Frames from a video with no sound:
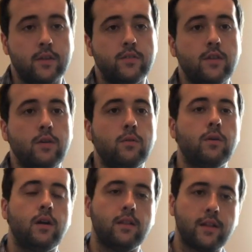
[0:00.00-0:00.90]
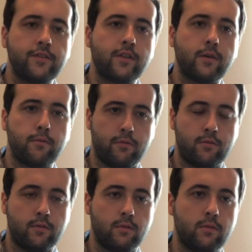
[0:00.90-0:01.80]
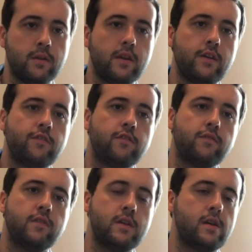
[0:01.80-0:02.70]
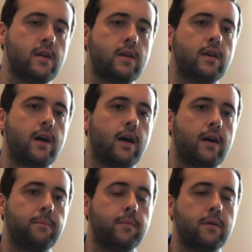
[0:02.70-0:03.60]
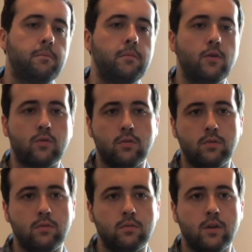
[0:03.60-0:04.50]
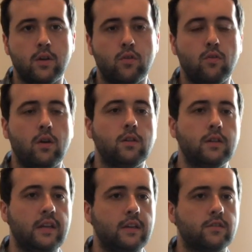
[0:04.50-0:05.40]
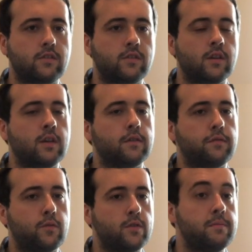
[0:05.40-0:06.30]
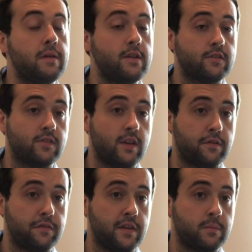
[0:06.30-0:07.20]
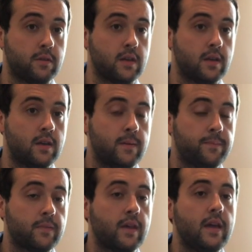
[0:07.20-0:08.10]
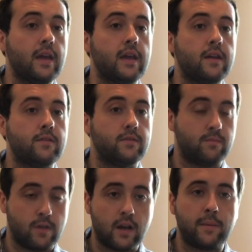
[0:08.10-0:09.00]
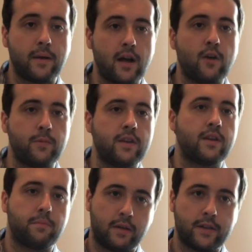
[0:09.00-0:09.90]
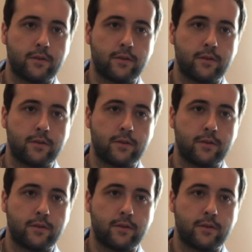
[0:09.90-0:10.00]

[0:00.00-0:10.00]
So let's go through each of the modal qualities for the major scale family and talk about how we can apply